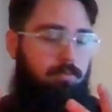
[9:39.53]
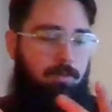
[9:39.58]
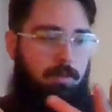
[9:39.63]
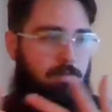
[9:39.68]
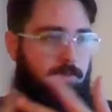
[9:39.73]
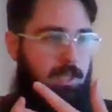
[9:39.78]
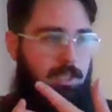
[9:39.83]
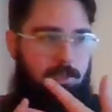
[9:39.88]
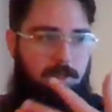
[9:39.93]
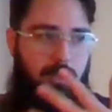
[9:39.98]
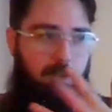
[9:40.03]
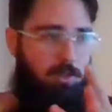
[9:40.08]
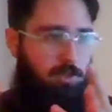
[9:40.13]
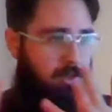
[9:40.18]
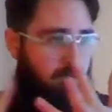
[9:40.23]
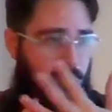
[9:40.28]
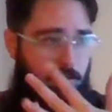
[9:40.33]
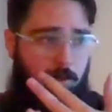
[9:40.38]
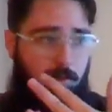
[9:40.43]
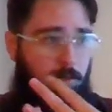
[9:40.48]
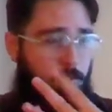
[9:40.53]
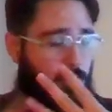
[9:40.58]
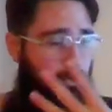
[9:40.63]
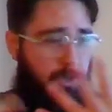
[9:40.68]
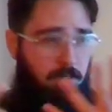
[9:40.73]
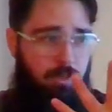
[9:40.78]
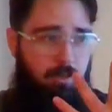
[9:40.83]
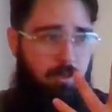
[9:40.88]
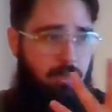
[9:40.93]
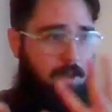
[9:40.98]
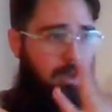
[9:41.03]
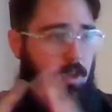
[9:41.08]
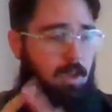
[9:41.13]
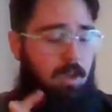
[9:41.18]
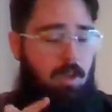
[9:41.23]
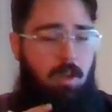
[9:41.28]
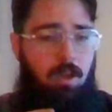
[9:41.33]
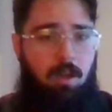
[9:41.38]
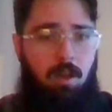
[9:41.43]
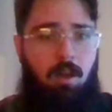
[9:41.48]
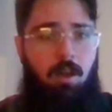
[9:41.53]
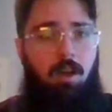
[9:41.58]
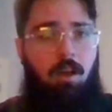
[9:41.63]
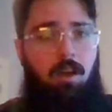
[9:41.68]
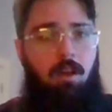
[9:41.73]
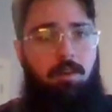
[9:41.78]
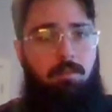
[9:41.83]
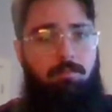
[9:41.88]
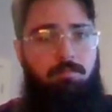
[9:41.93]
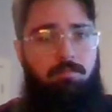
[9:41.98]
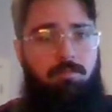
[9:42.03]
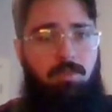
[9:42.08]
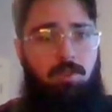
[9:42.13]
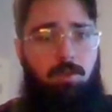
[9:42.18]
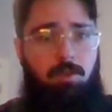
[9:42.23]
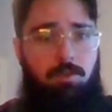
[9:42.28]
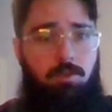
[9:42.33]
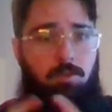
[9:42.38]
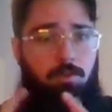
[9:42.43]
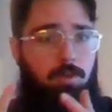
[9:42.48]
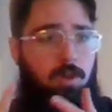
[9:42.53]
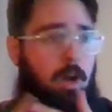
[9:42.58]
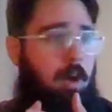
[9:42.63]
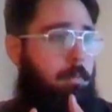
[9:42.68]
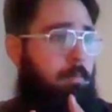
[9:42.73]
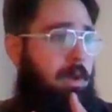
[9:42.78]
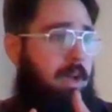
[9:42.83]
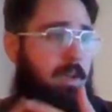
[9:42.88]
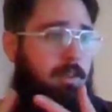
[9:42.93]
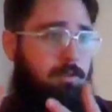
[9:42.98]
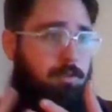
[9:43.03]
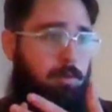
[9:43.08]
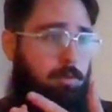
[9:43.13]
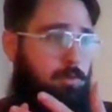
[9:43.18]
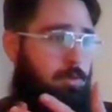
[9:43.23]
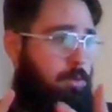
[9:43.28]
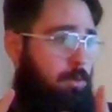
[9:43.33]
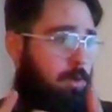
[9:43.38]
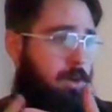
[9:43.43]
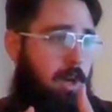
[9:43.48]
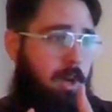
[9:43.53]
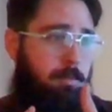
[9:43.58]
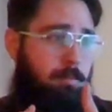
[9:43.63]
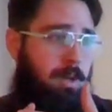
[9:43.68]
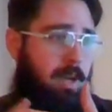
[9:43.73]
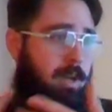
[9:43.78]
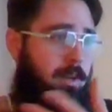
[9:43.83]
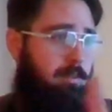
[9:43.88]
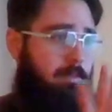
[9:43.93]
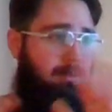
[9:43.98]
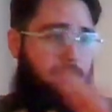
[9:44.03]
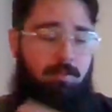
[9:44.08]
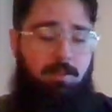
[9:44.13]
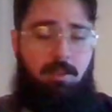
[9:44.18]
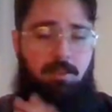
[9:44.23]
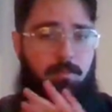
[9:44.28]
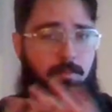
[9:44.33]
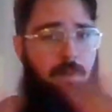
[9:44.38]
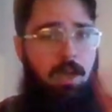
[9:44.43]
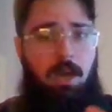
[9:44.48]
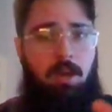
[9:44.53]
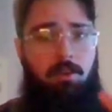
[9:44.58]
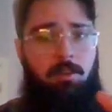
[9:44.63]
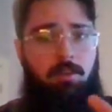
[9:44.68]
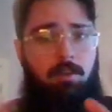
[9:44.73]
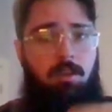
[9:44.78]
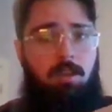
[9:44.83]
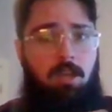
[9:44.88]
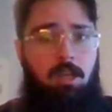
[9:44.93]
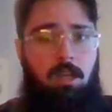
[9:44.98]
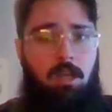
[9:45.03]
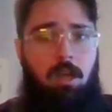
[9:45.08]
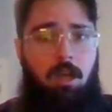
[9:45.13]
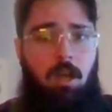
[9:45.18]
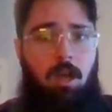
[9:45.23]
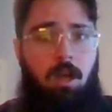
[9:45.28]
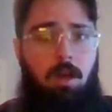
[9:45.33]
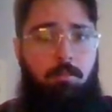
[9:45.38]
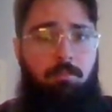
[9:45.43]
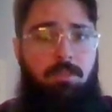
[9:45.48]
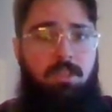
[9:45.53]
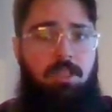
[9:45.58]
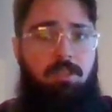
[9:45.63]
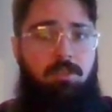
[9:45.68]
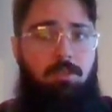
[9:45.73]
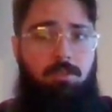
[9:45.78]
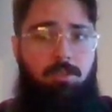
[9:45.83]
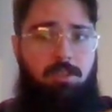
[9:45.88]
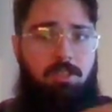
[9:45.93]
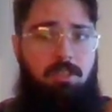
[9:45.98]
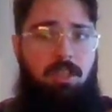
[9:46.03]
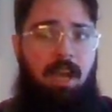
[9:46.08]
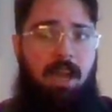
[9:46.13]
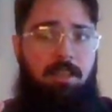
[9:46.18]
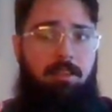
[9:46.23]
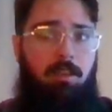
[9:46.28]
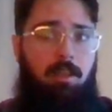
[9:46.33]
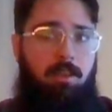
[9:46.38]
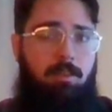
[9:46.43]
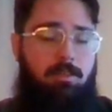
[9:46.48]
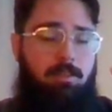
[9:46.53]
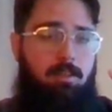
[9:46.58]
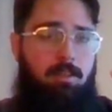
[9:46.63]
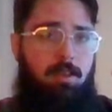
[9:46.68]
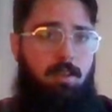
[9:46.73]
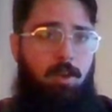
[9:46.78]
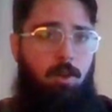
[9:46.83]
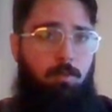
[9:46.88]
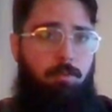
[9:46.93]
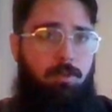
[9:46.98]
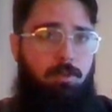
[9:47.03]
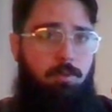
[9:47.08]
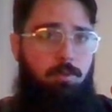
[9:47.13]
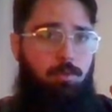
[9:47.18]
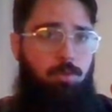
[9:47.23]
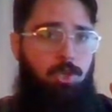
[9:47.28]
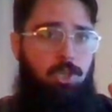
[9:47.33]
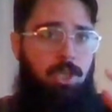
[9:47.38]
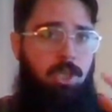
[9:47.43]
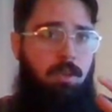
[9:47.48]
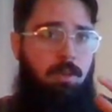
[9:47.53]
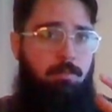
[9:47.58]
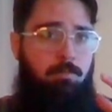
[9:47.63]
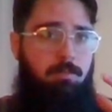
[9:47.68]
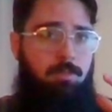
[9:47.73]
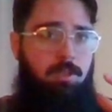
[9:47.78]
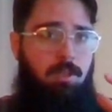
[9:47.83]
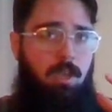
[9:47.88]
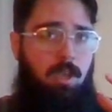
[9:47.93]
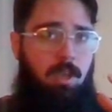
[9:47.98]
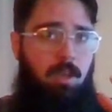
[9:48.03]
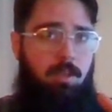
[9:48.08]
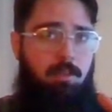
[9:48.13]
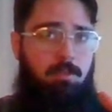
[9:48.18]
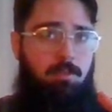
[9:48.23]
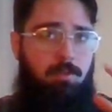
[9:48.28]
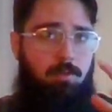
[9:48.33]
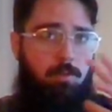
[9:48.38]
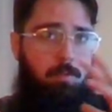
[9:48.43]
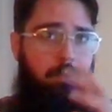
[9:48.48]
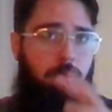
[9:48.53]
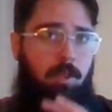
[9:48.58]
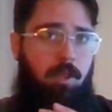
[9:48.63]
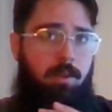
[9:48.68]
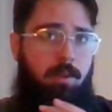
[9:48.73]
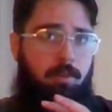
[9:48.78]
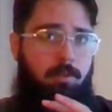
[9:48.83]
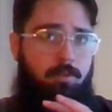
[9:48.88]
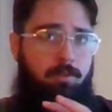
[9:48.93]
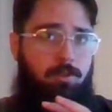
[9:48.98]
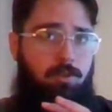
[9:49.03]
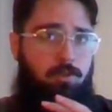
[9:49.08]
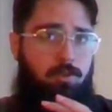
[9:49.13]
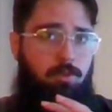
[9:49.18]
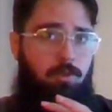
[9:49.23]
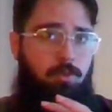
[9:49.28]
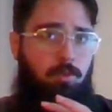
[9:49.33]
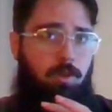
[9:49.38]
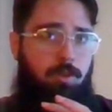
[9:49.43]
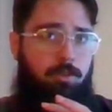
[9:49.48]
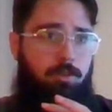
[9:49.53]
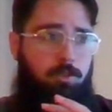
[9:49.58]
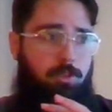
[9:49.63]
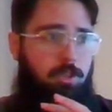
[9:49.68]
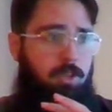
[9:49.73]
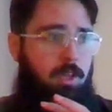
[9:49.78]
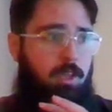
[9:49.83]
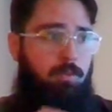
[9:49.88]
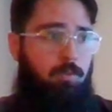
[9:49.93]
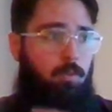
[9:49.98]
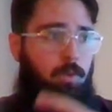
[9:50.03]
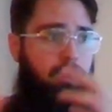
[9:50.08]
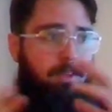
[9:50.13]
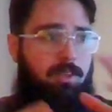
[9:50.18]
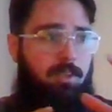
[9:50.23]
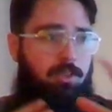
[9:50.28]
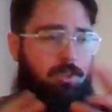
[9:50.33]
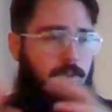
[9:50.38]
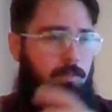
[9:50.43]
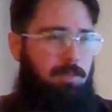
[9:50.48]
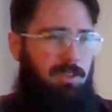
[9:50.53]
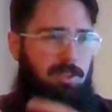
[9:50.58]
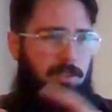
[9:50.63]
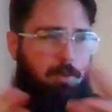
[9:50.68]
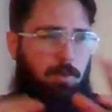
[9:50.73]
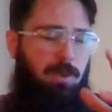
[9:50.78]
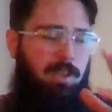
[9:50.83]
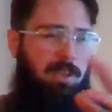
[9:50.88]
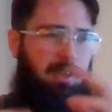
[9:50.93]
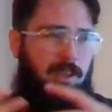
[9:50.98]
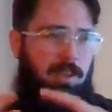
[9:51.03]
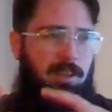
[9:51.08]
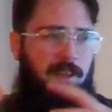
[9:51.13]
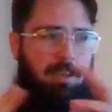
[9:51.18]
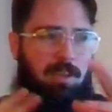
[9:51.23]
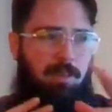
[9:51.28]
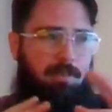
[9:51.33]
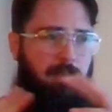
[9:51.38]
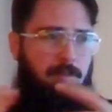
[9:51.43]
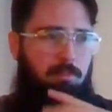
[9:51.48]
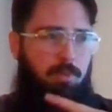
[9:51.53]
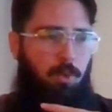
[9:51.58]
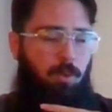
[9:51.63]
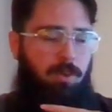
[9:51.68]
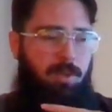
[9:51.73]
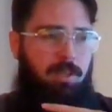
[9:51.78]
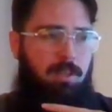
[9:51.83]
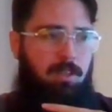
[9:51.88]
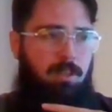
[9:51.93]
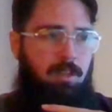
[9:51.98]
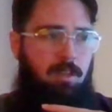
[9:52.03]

investigation conclusion. You could do combat, social combat, doesn't matter. These are just guidelines that help new GMs and new players to understand what they should be doing at any given point.